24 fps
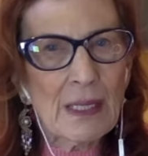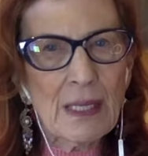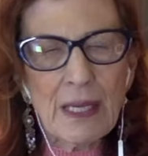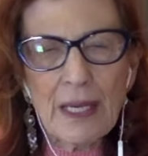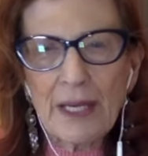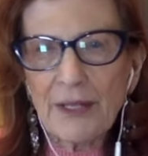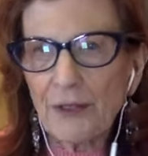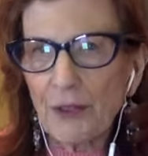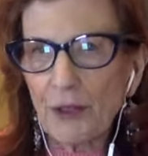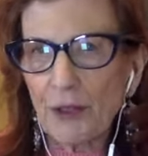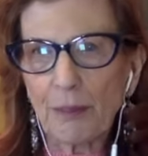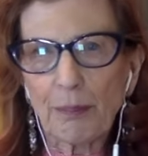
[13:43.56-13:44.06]

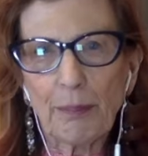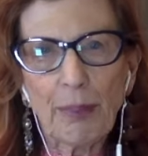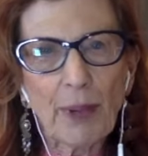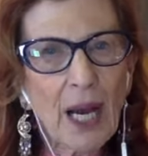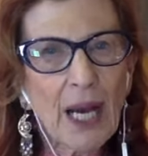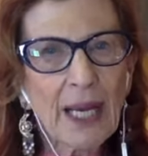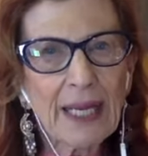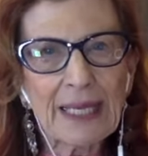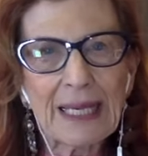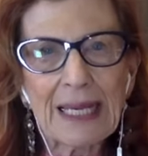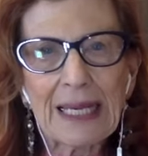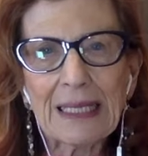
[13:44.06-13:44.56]
in your
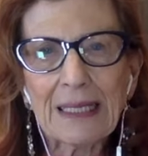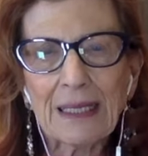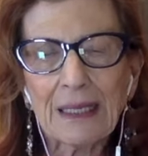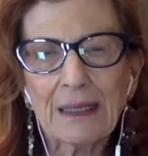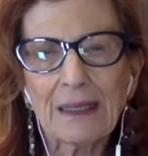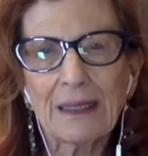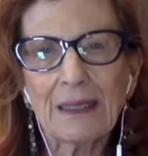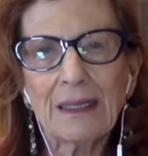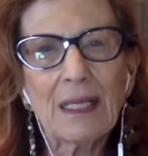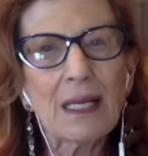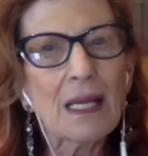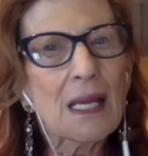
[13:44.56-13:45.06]
body,
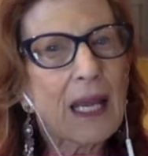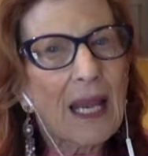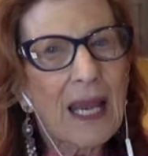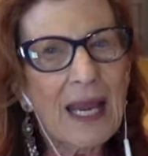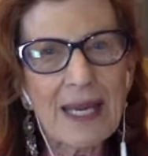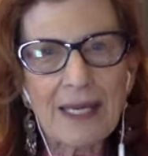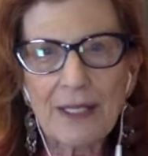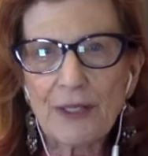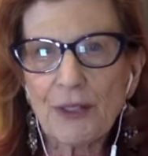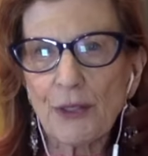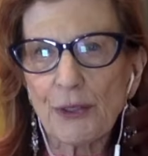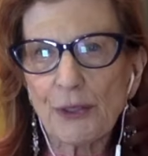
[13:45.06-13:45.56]

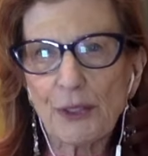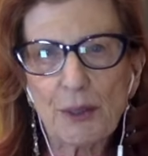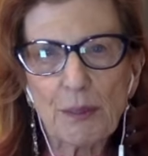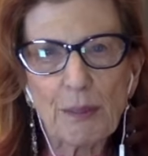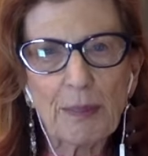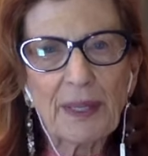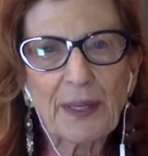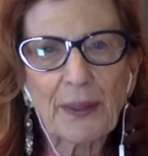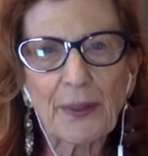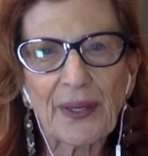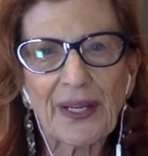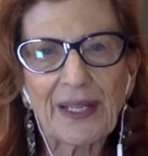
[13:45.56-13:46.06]
in your
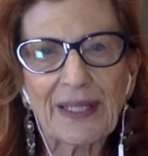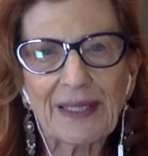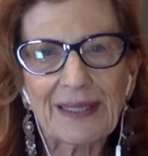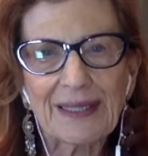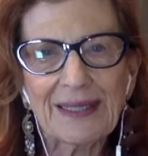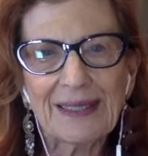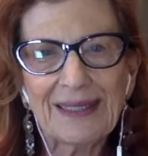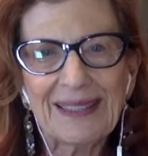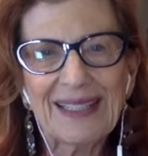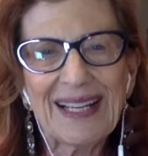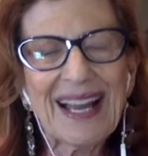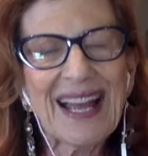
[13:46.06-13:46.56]
spirit.
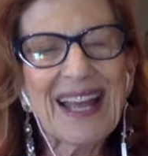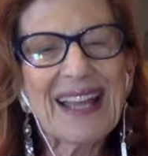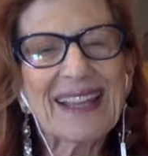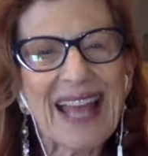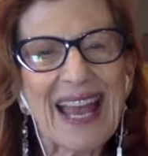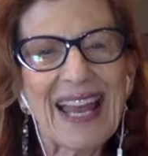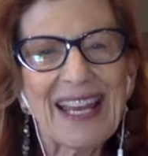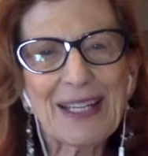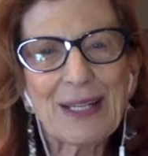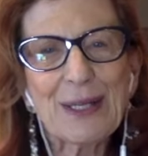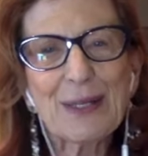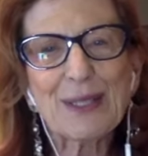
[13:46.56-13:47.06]

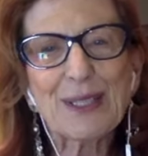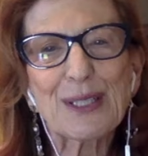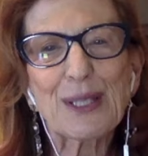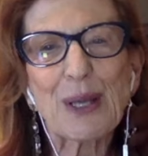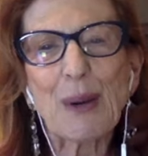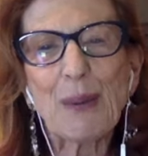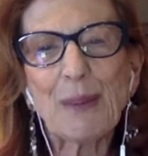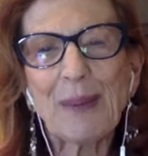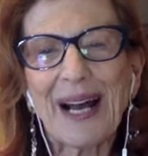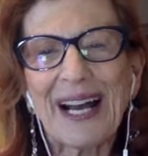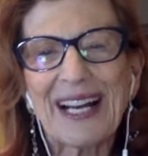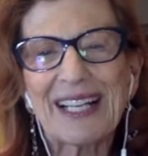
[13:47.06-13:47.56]
Thank you
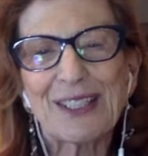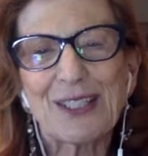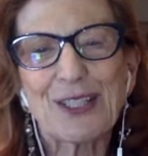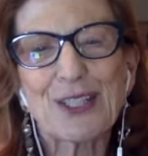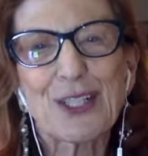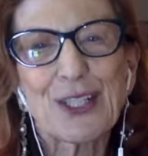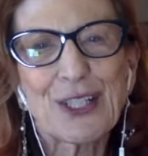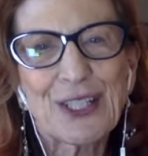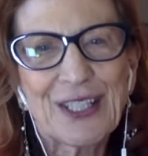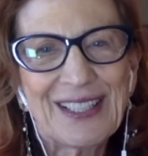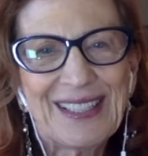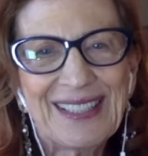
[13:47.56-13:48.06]
so
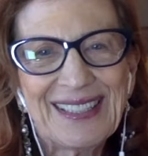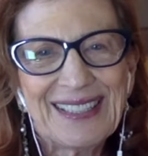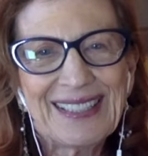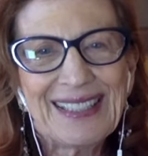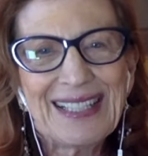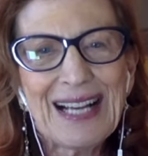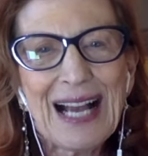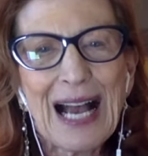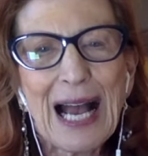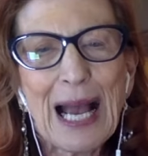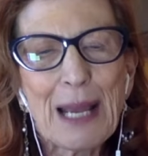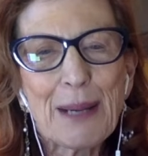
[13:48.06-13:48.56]
much.
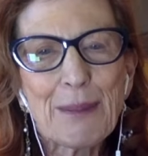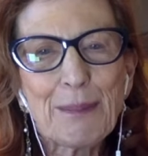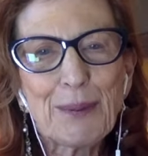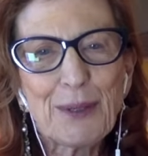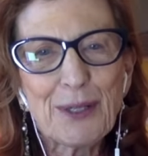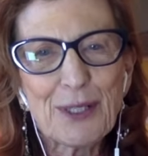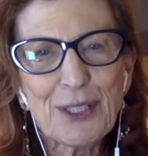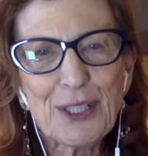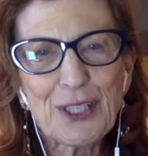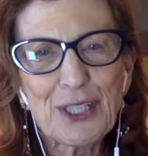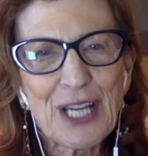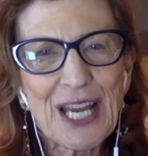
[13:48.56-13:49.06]
I
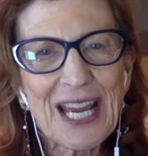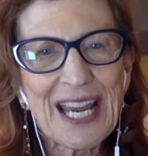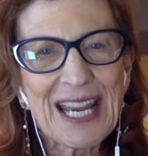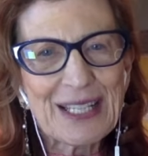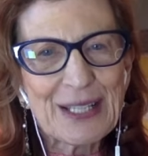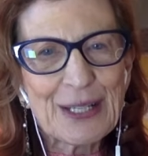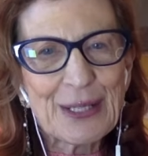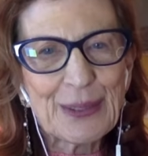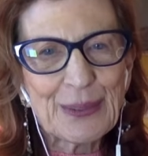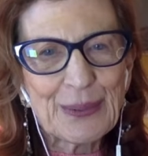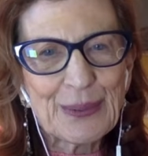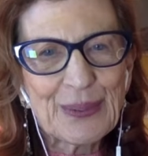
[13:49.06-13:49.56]
appreciate
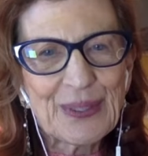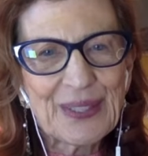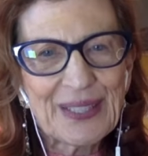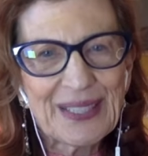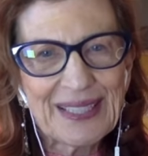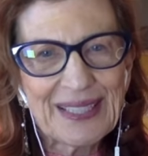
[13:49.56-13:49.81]
you.